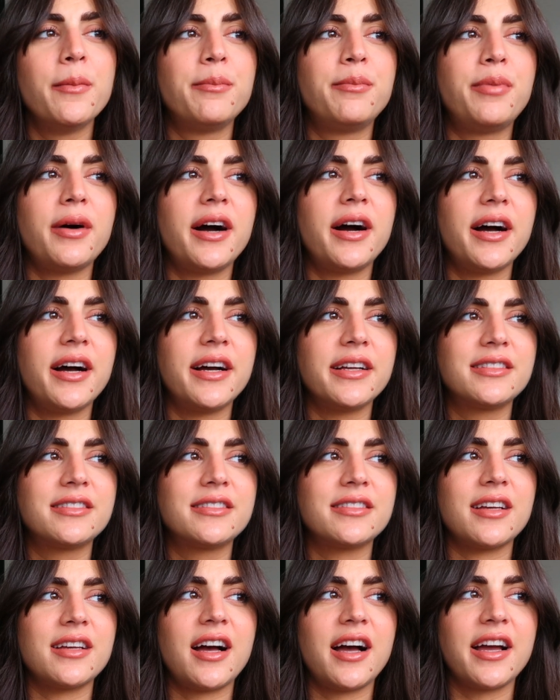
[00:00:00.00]

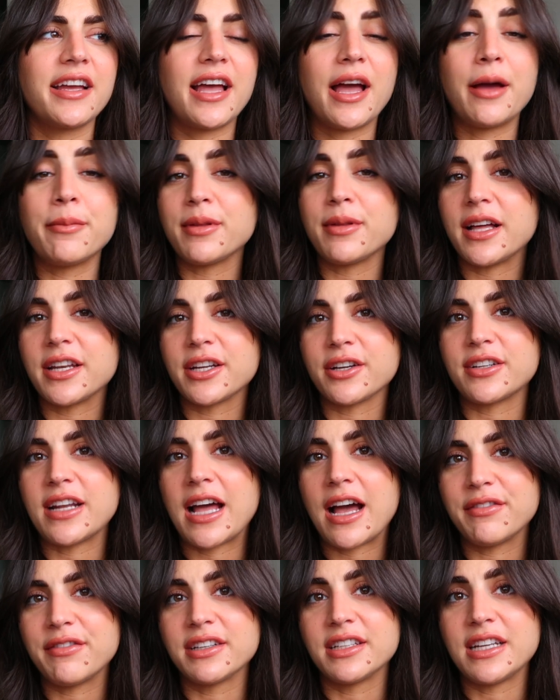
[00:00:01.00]
but I am planning on
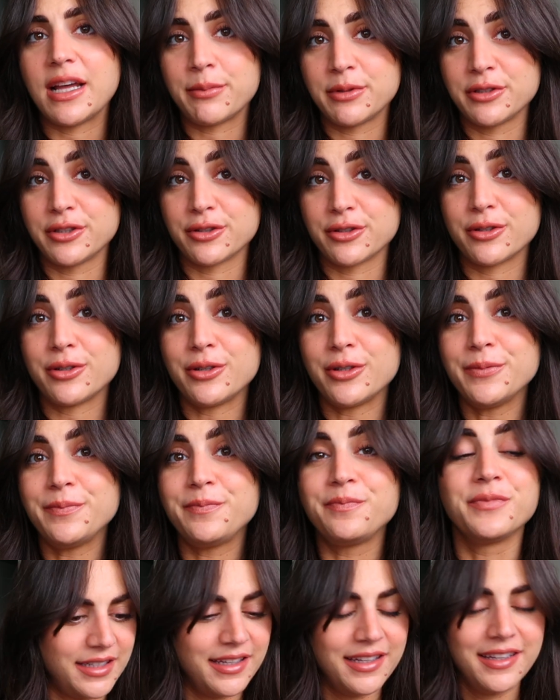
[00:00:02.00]
having an
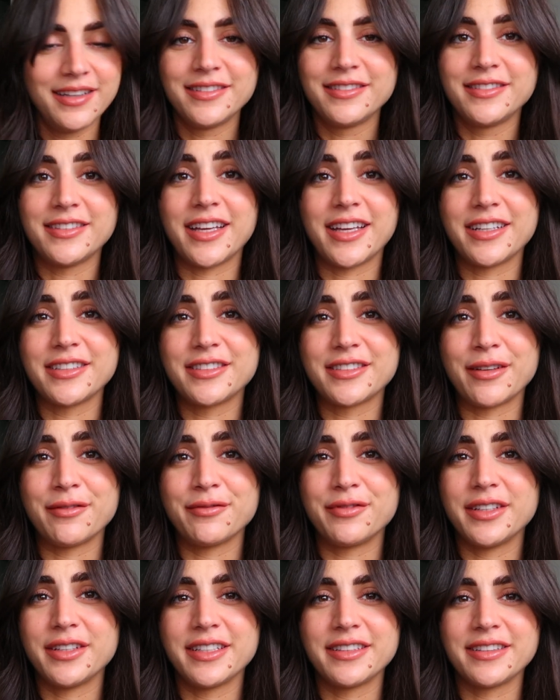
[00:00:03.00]
epidural. That is
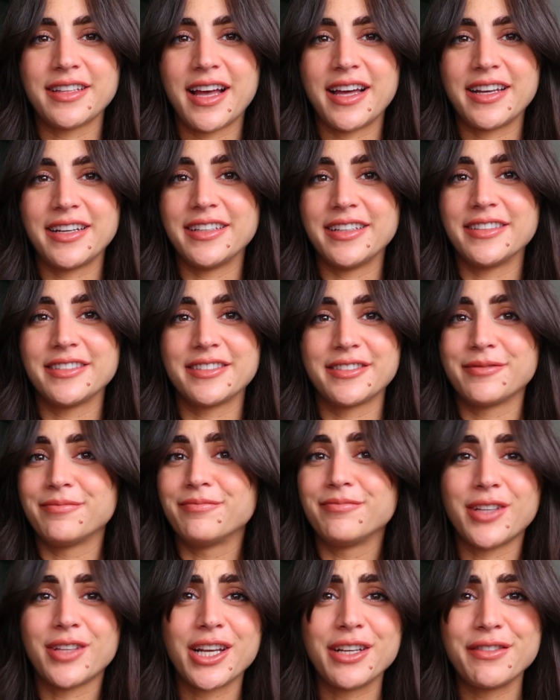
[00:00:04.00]
something that is
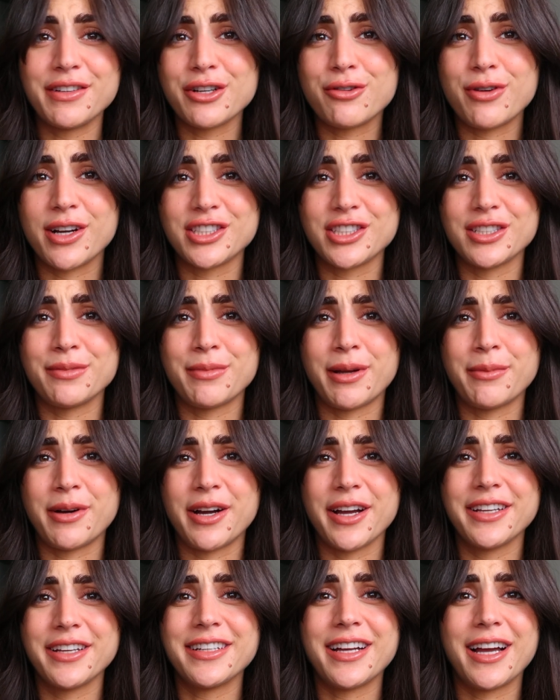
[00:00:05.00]
not even a question in my
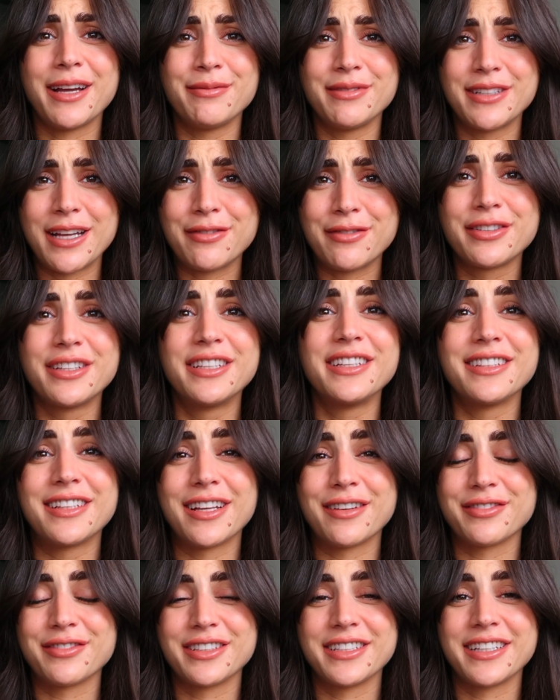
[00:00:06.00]
mind. I'm
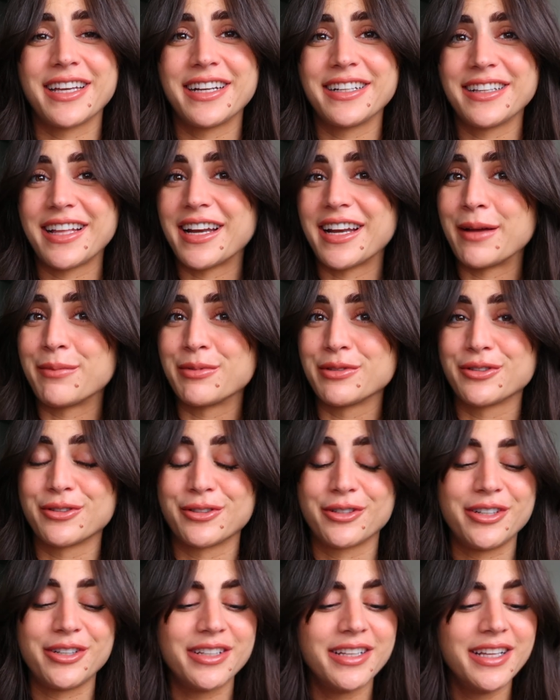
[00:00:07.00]
definitely getting that
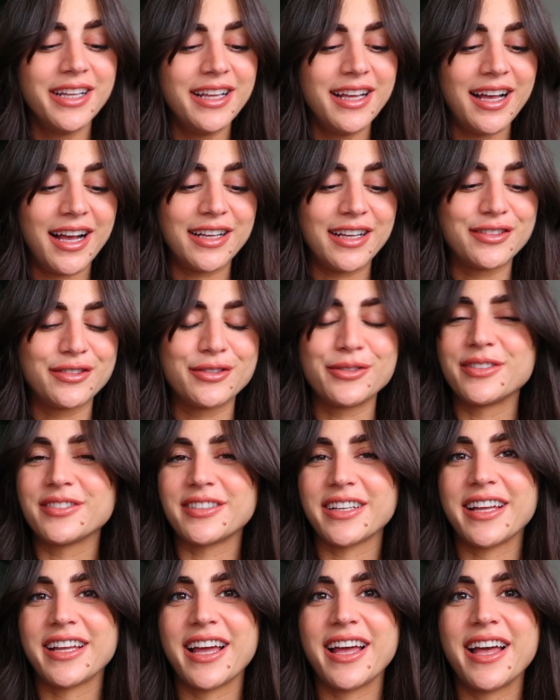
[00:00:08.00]
epidural as soon
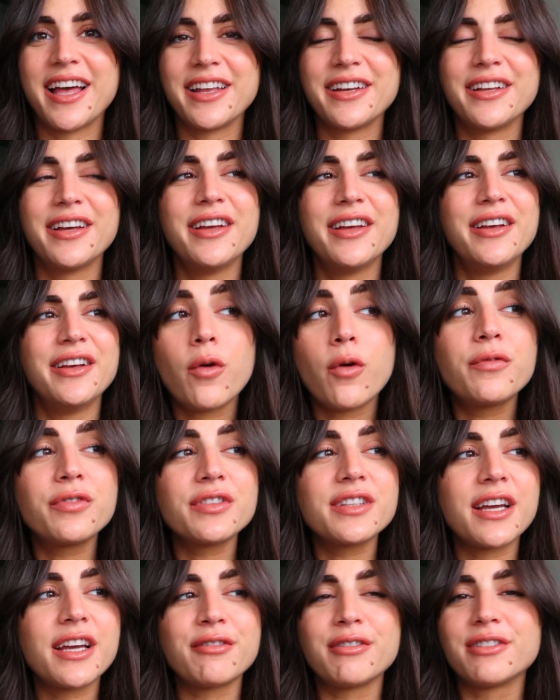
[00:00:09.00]
as I can.
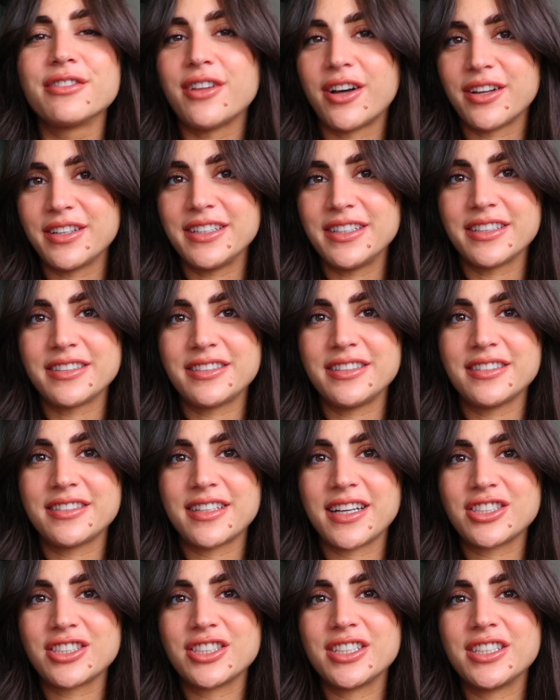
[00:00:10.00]
Hopefully I will not need a
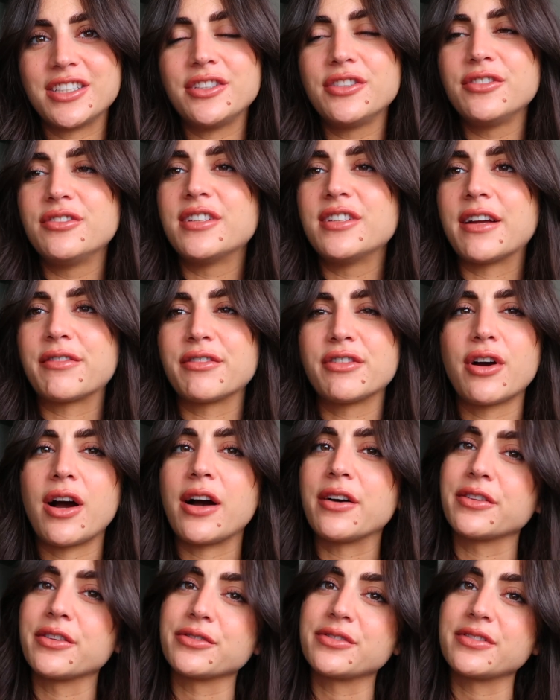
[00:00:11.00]
C-section. You never know
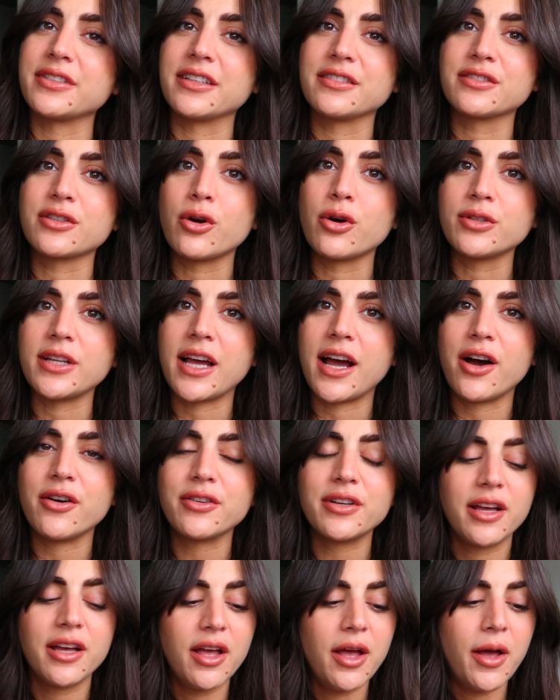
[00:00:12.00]
how those things go
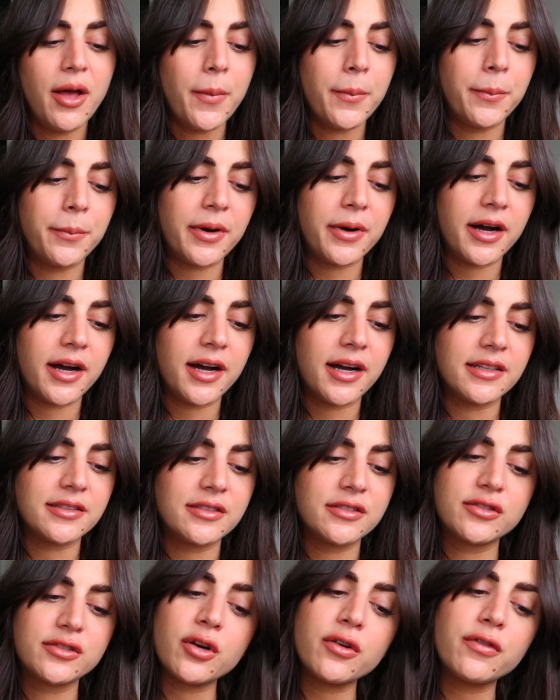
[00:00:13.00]
down.
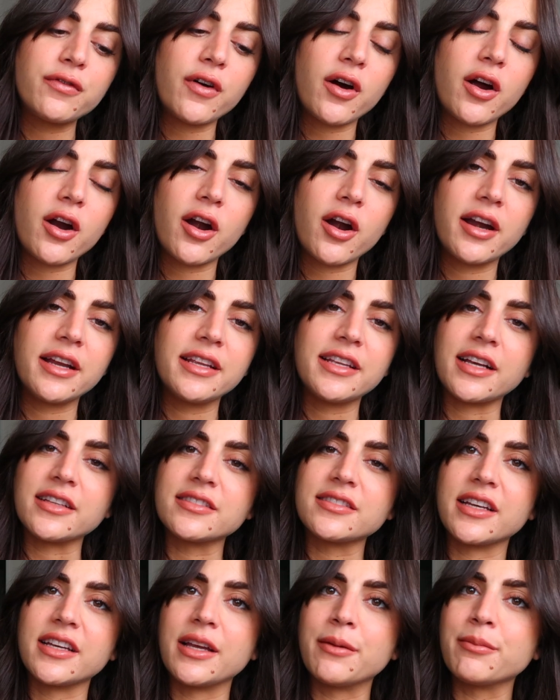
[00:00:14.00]
But so far,
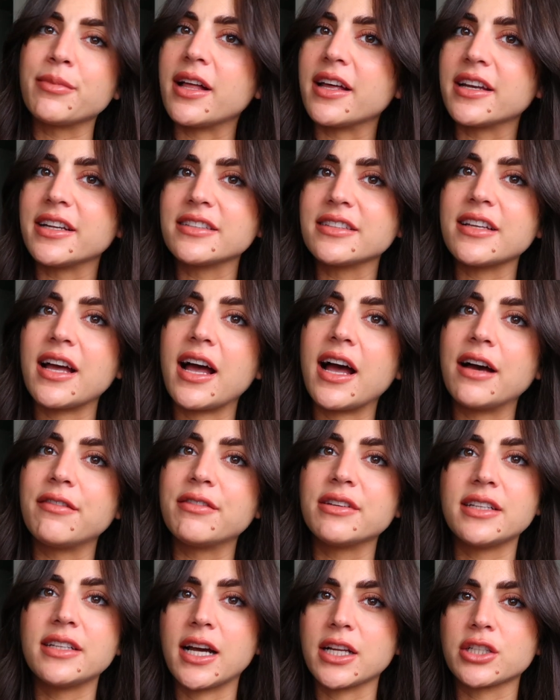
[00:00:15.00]
yes, I am planning to
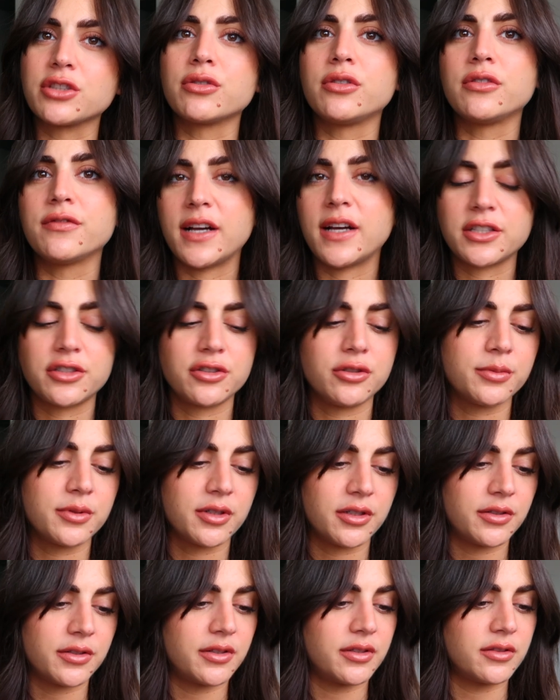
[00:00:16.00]
have a natural vaginal
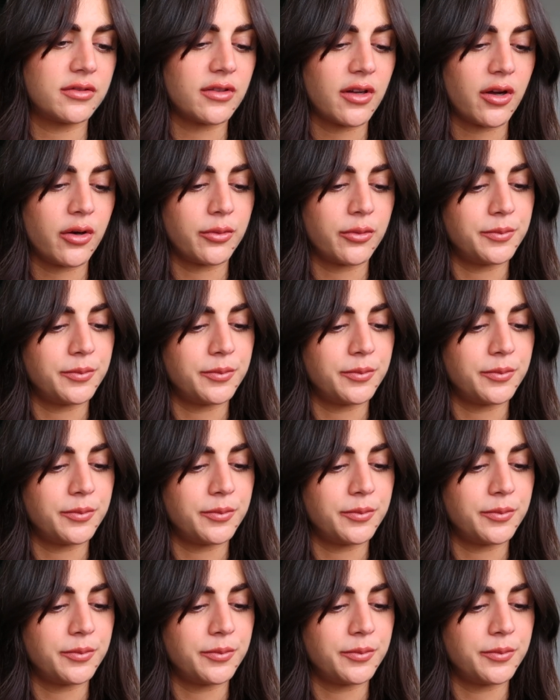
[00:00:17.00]
birth. So,